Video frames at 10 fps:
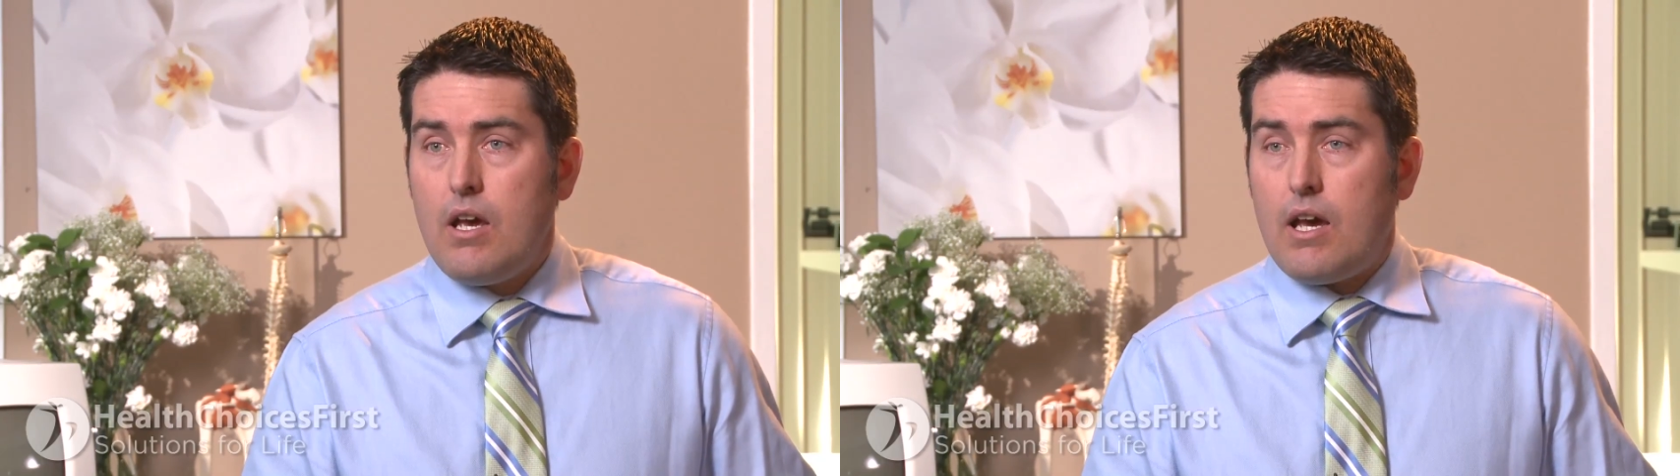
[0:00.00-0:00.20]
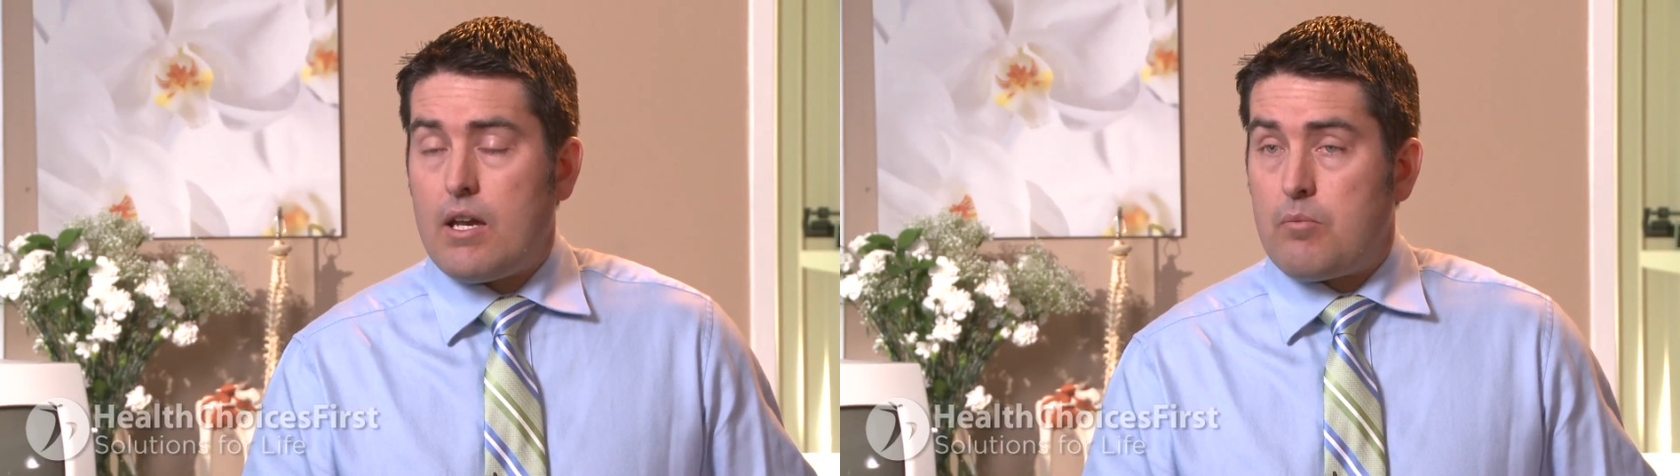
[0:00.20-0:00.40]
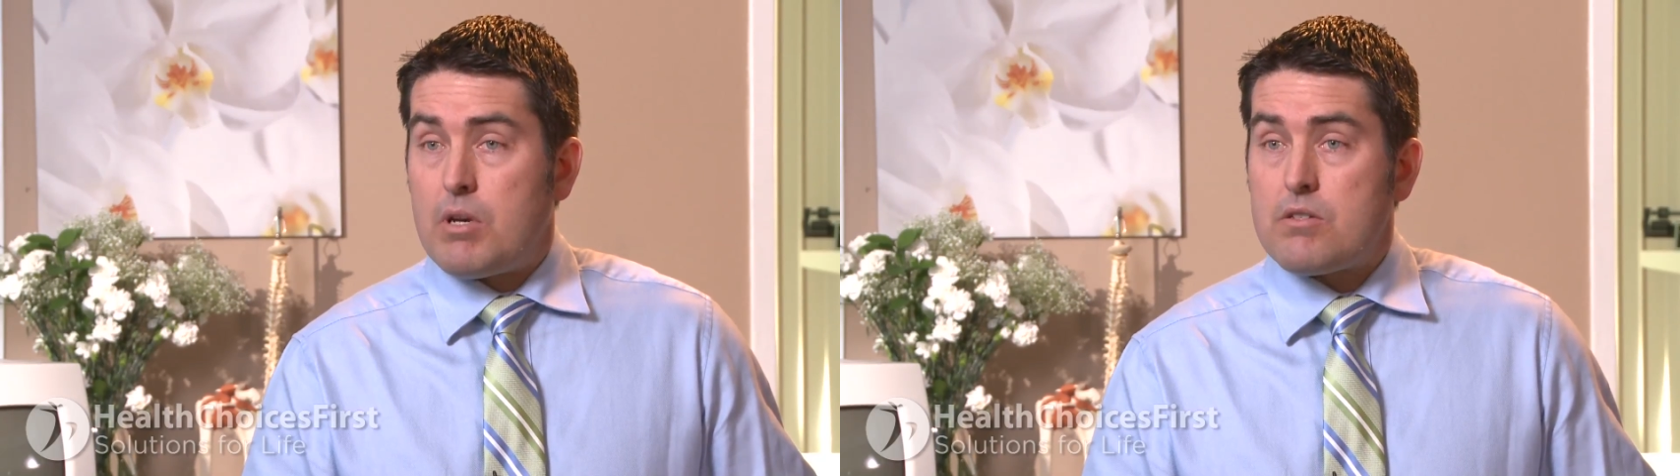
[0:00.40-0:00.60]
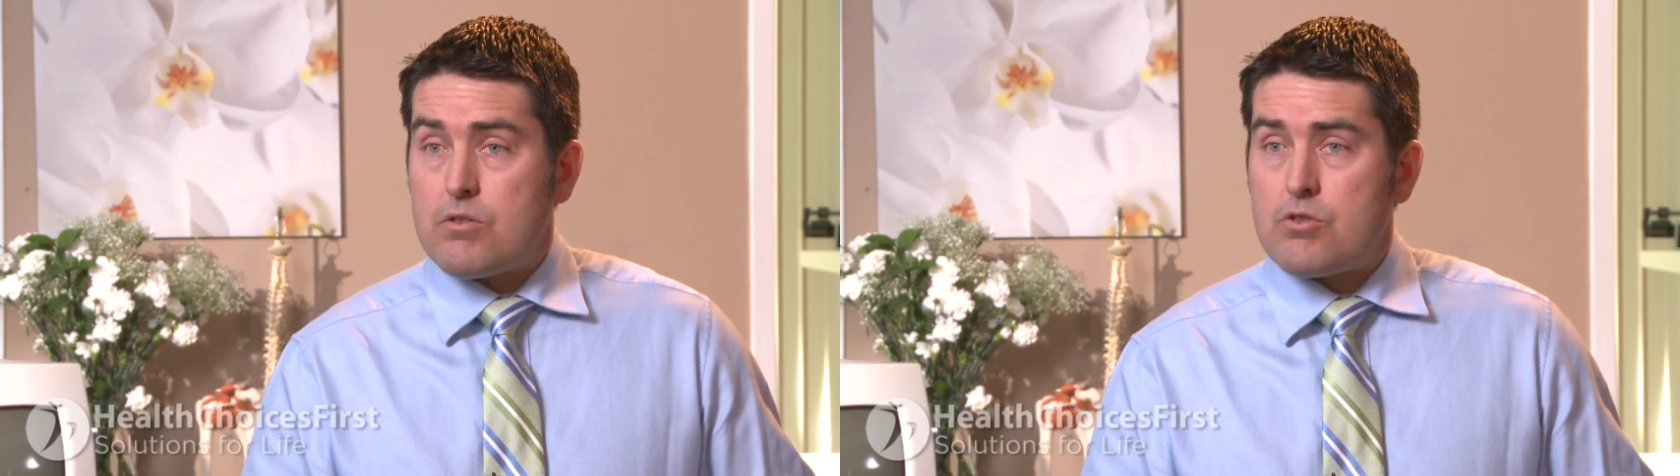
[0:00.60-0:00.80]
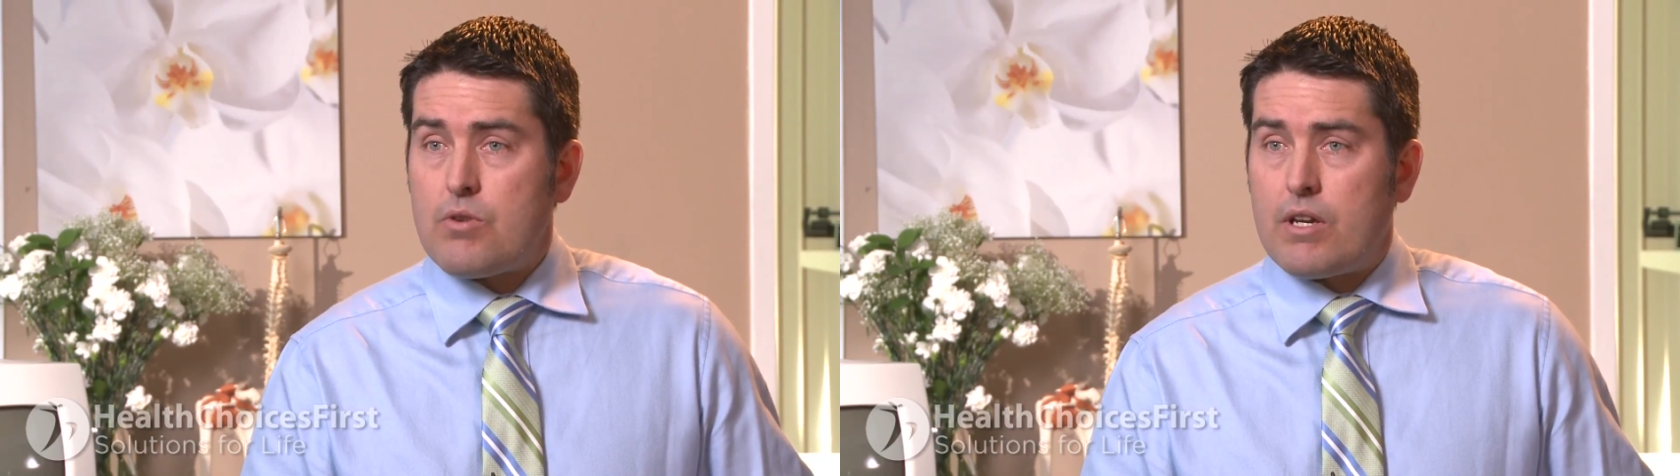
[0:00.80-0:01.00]
and muscle
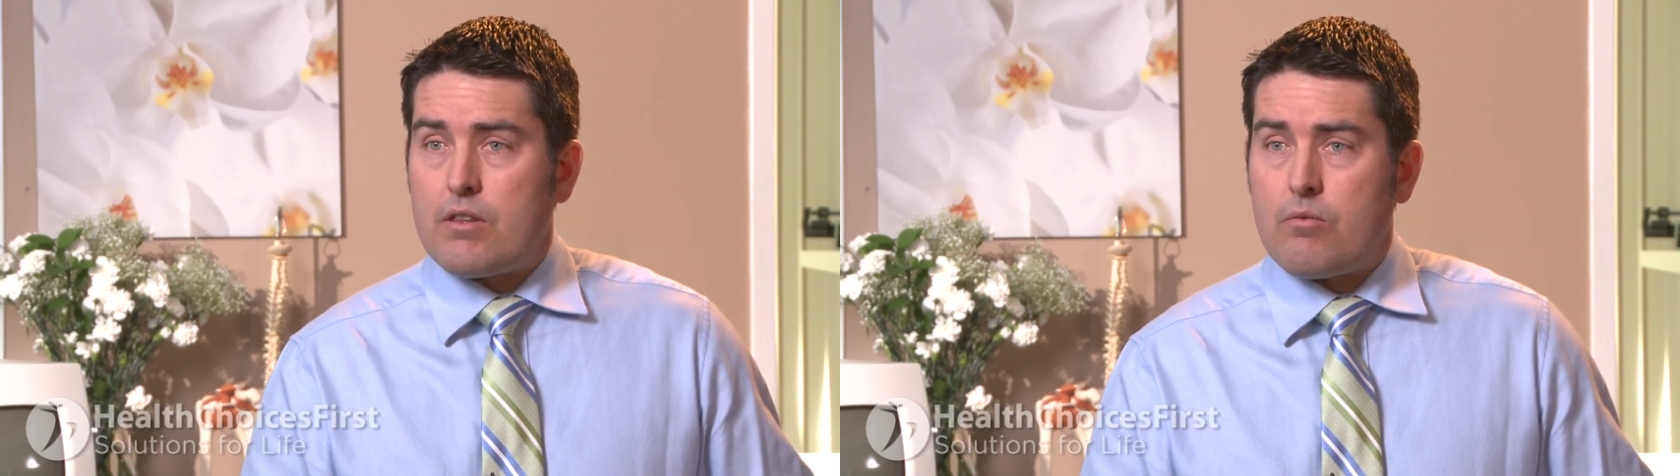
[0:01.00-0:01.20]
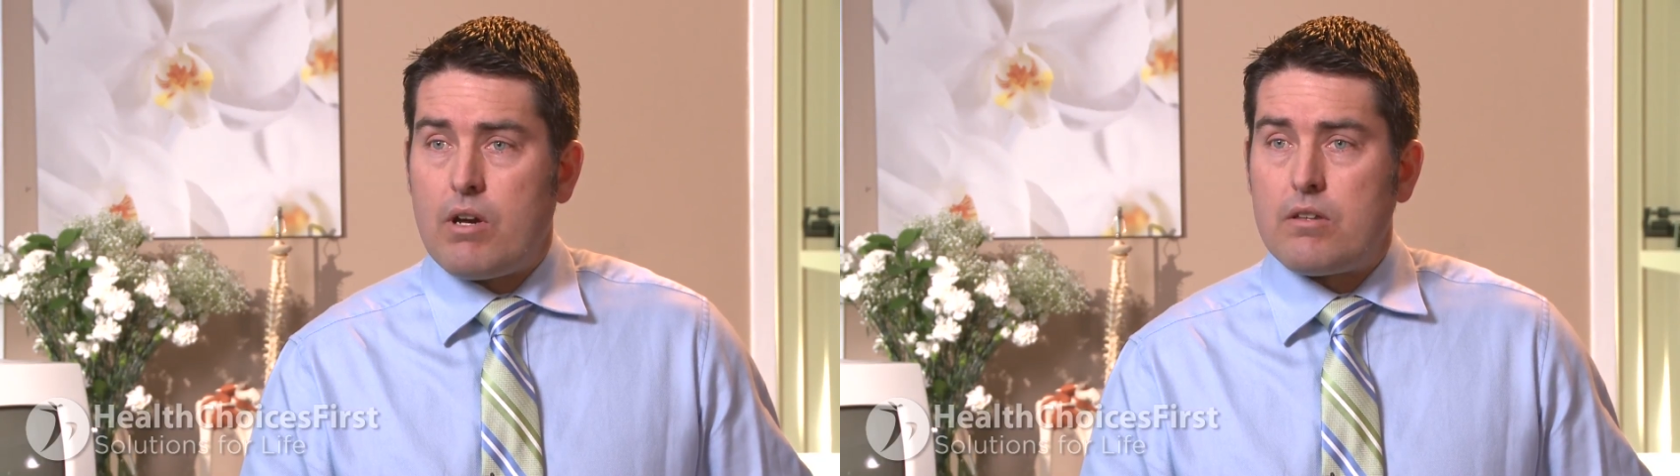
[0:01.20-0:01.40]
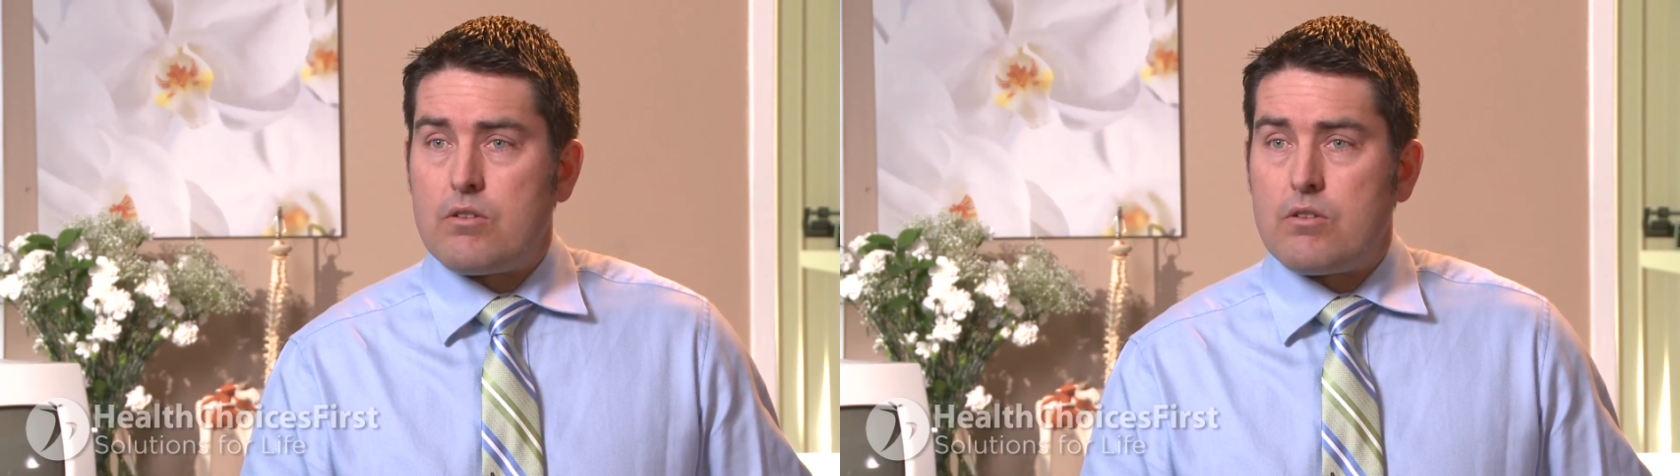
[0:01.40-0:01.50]
strength around